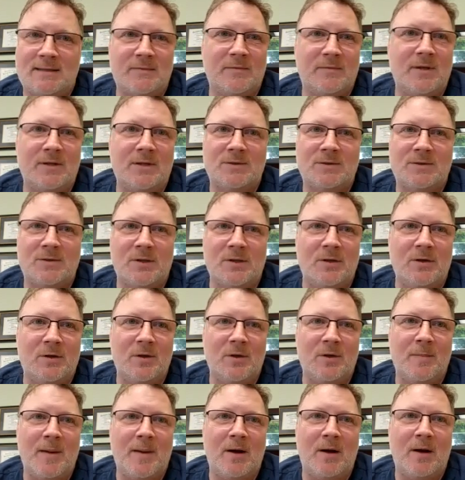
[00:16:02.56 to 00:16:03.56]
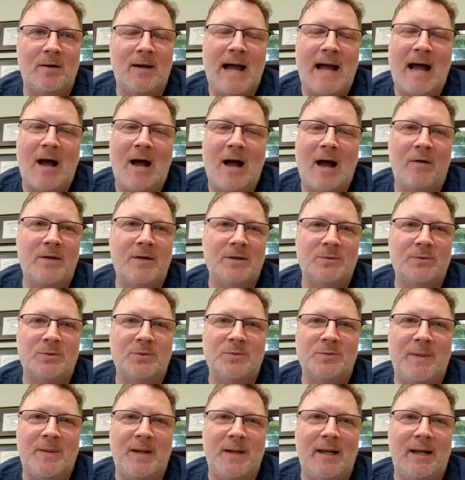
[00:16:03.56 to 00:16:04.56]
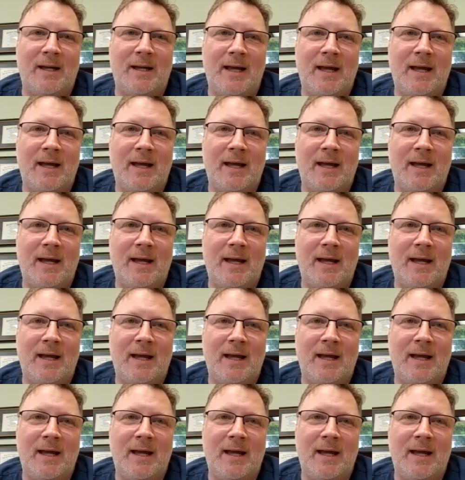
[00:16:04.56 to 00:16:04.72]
of concern about how this was being